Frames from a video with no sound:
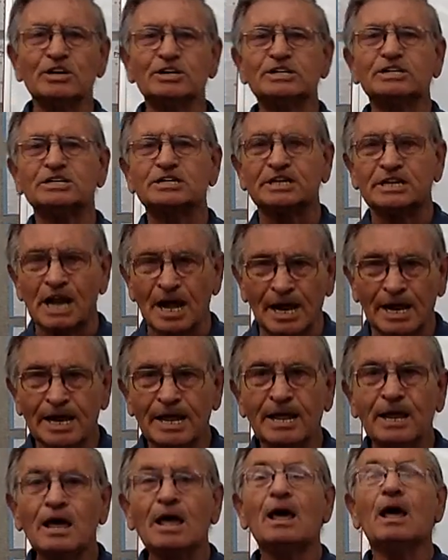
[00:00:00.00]
you
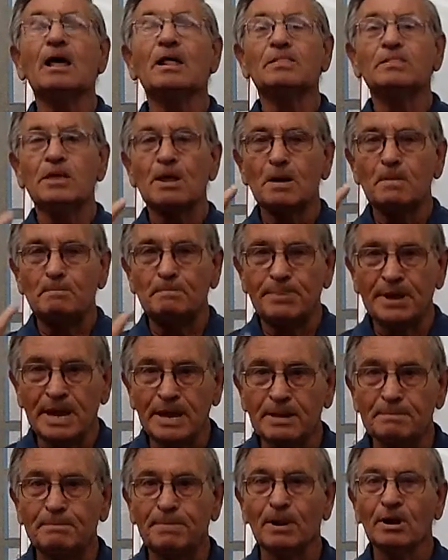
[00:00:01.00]
study the
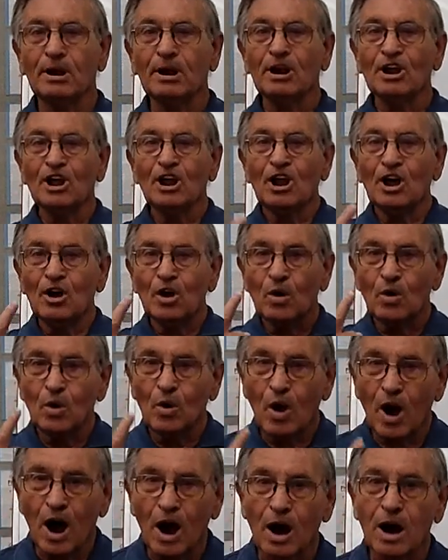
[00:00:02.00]
people
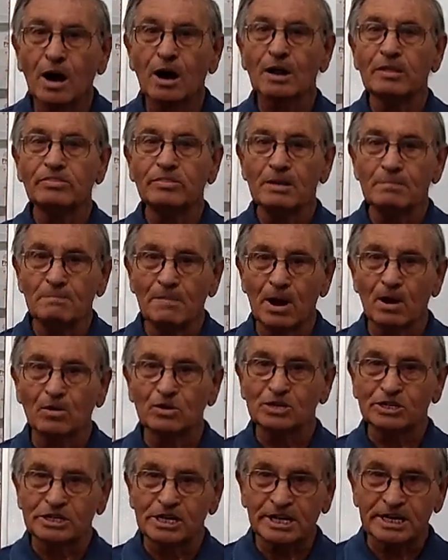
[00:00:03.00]
who are the
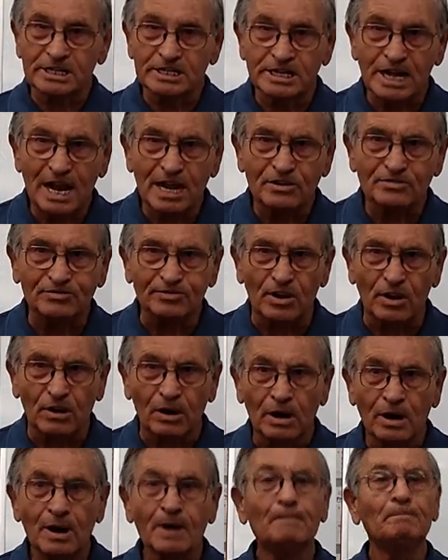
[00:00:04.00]
most
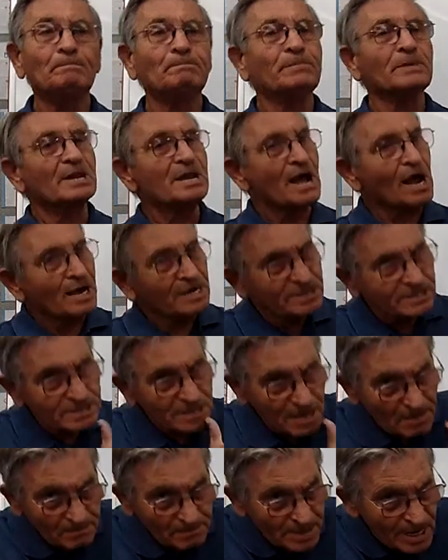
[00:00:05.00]
successful. Not
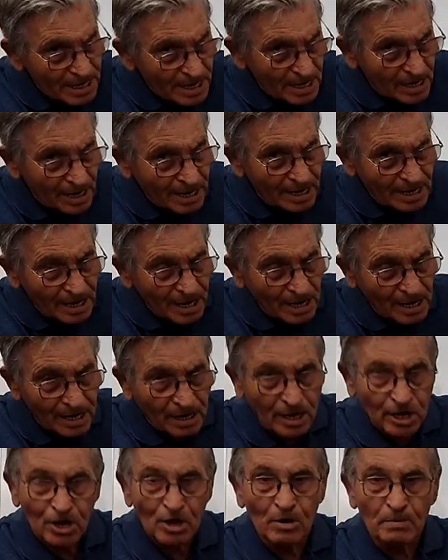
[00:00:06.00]
some dingling in
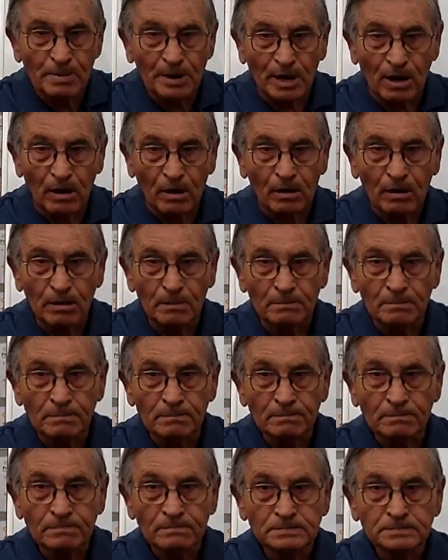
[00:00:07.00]
a cubicle
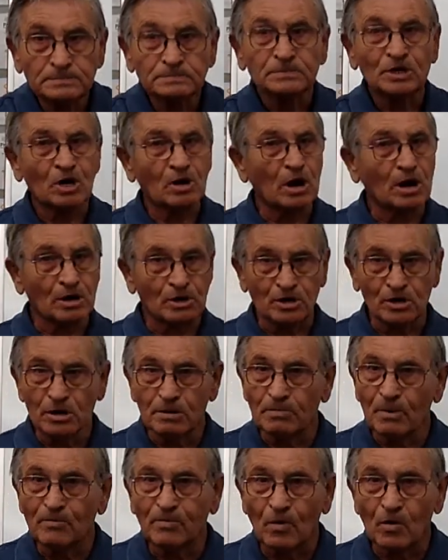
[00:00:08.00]
or
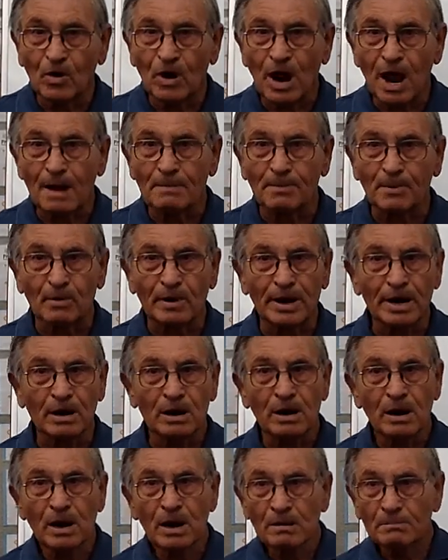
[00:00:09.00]
2-before
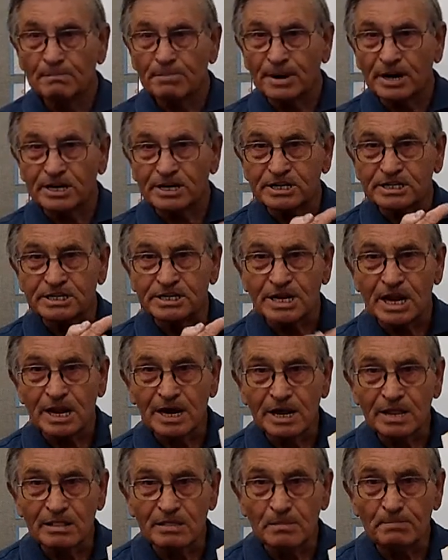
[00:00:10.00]
operator, but
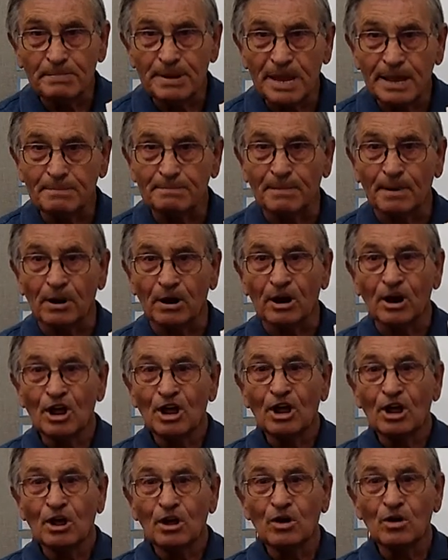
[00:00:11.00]
study the
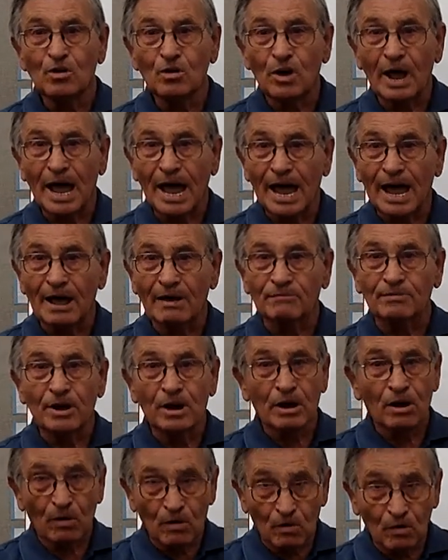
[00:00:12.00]
people who
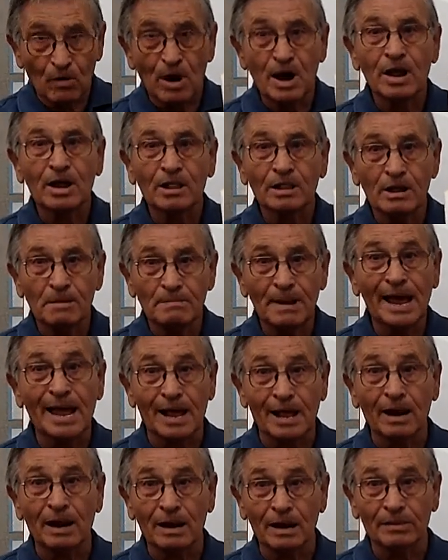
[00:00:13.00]
have rung the
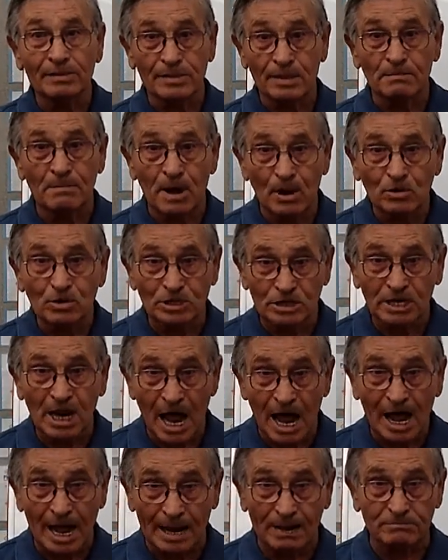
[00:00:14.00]
bell the most
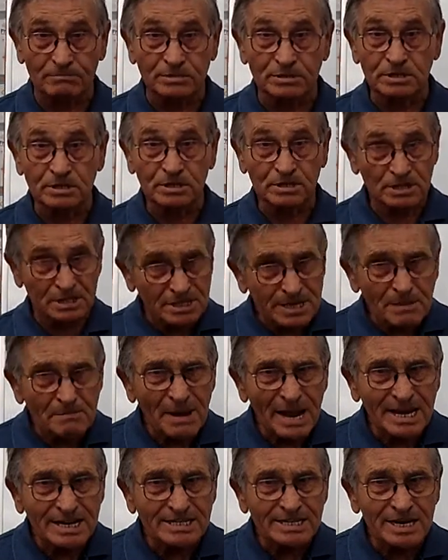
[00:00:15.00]
times. Does that
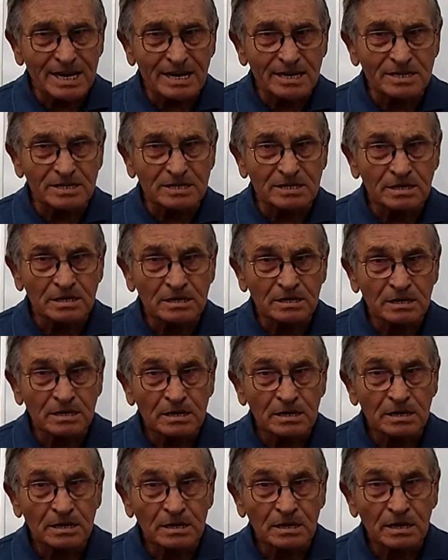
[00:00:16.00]
make sense?
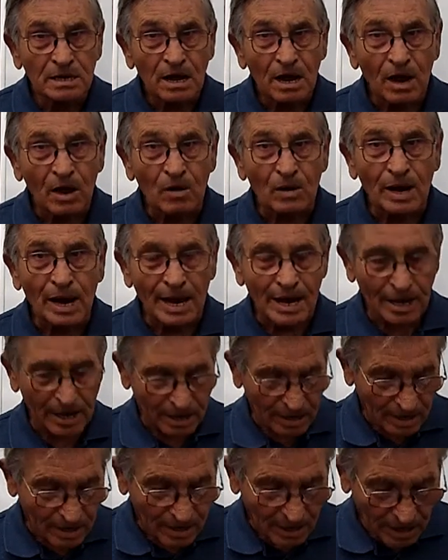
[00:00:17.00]
Okay.
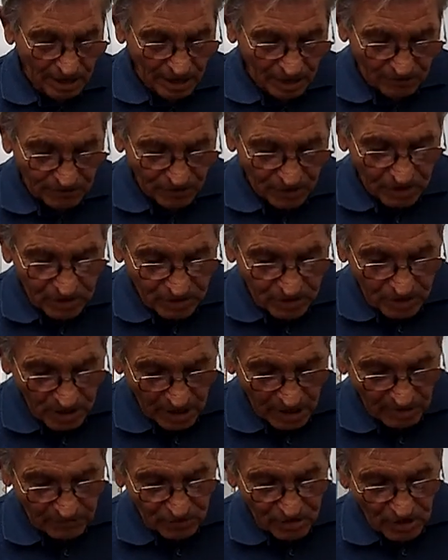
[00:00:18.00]
If
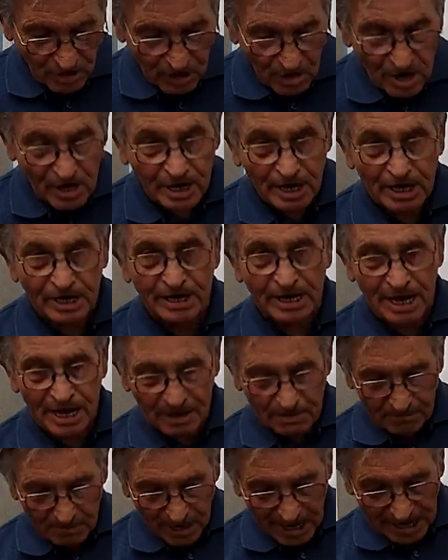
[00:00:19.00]
you look at
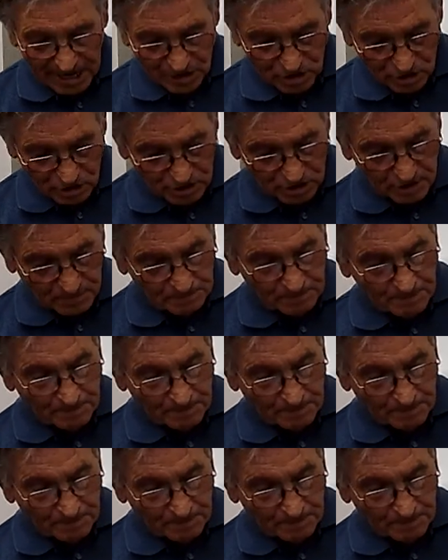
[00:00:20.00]
Ken Blanchard,